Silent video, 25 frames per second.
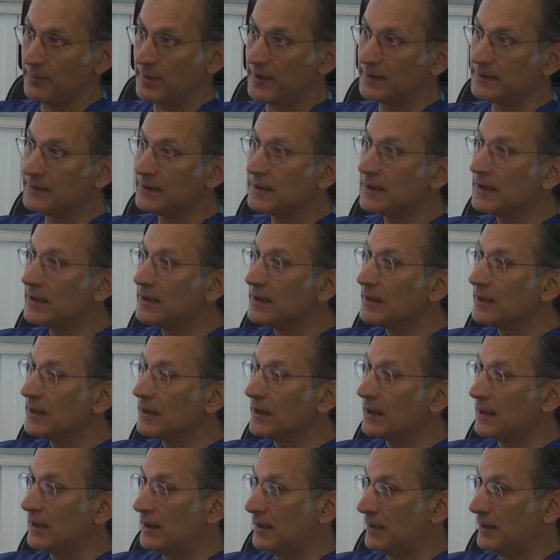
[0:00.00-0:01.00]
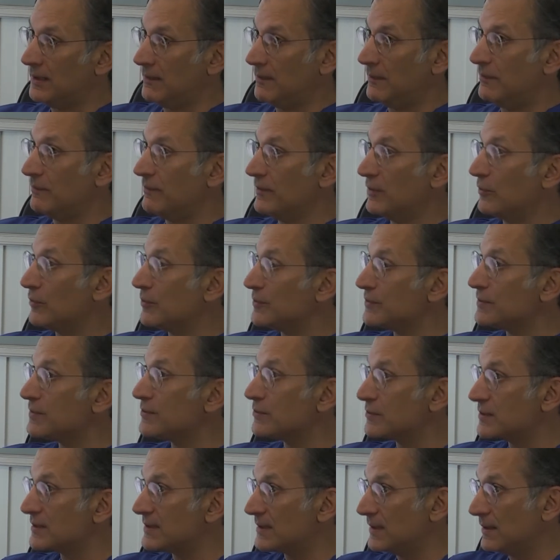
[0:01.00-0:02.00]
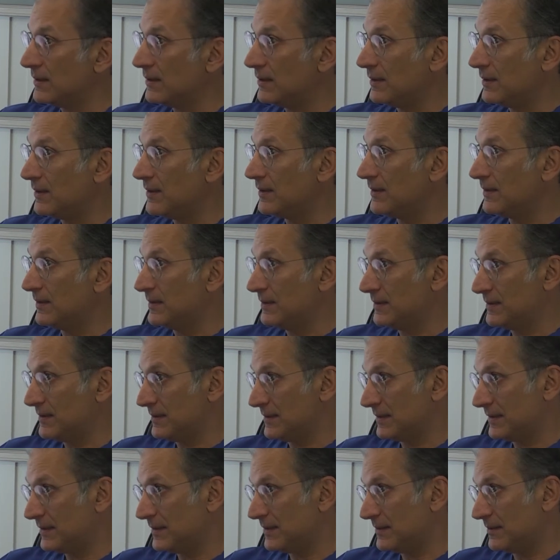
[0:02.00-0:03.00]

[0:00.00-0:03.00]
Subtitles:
but we also see in